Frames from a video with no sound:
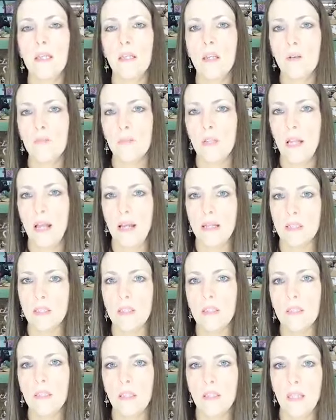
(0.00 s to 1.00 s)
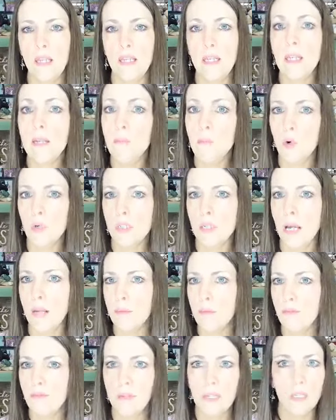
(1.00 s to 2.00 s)
enough classes that they need more
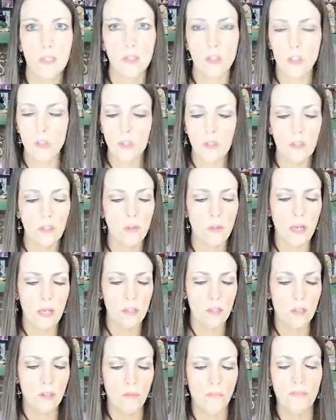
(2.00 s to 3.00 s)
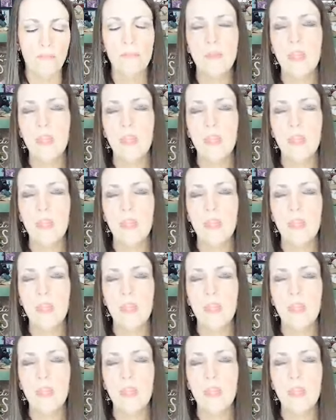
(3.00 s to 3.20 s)
time to finish. You can do that too.